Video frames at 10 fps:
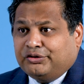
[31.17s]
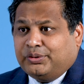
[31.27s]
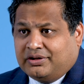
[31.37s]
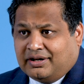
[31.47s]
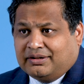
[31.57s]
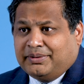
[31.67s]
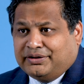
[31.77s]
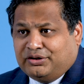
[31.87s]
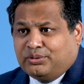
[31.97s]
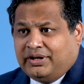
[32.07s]
We talked about
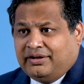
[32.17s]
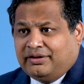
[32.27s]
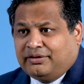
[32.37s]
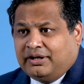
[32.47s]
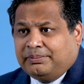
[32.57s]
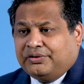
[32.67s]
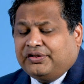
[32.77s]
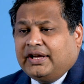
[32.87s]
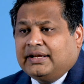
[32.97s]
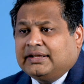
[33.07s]
the 20 to
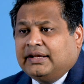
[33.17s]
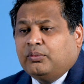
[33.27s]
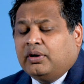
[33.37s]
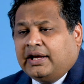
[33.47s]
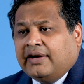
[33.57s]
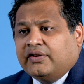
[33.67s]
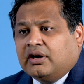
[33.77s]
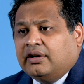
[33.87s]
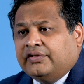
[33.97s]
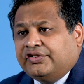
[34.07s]
30%, and they want to have a
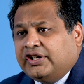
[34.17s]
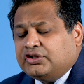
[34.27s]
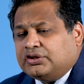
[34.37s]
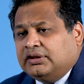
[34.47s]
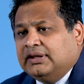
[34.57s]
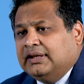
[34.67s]
conversation.